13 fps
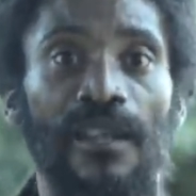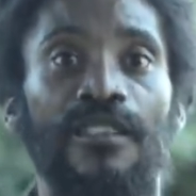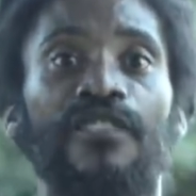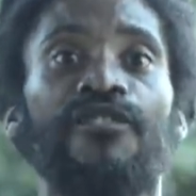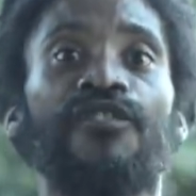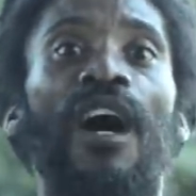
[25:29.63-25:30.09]

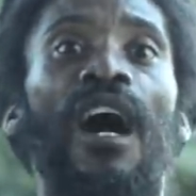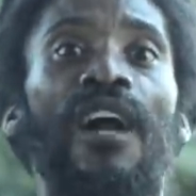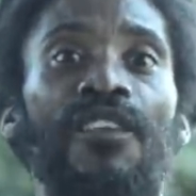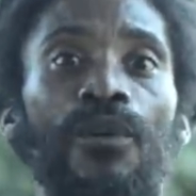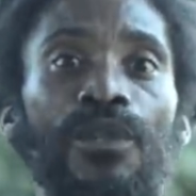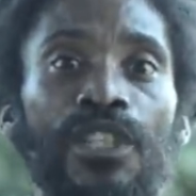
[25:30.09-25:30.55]
the
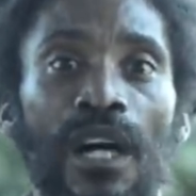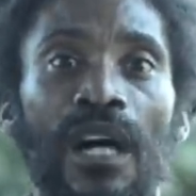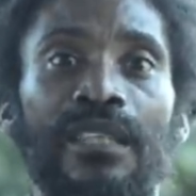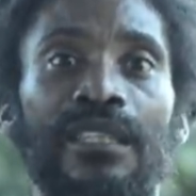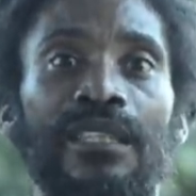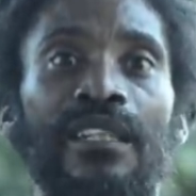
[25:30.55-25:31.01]
Father which
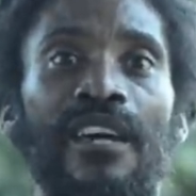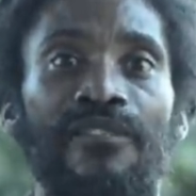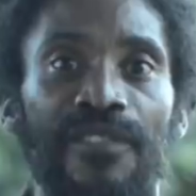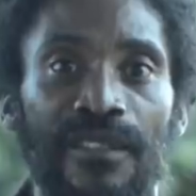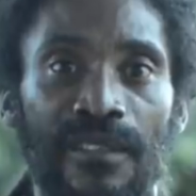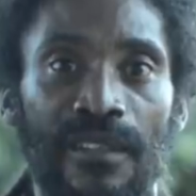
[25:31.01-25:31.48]
art in
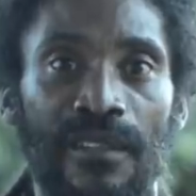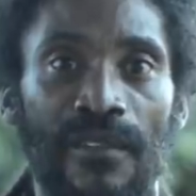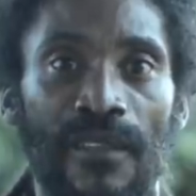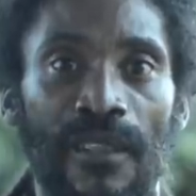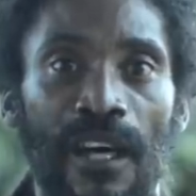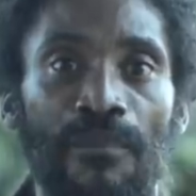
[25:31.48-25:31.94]
heaven,
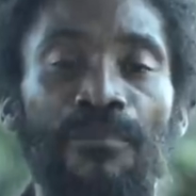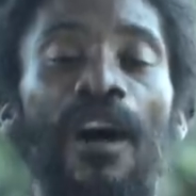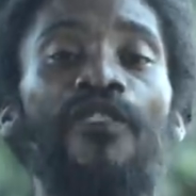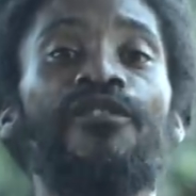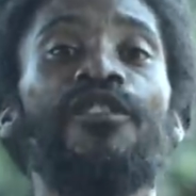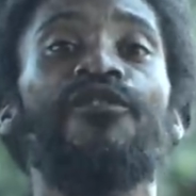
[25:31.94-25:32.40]

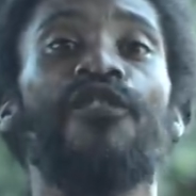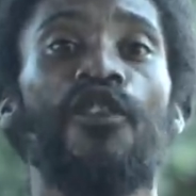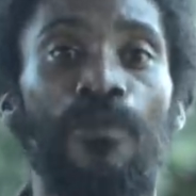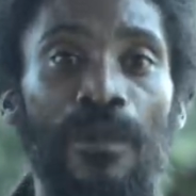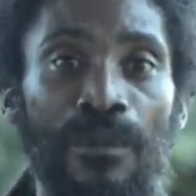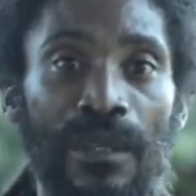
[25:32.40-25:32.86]
above the
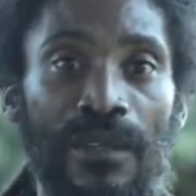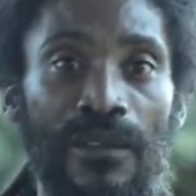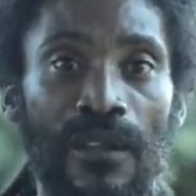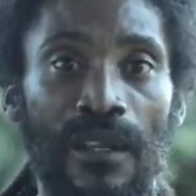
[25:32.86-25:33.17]
firmament,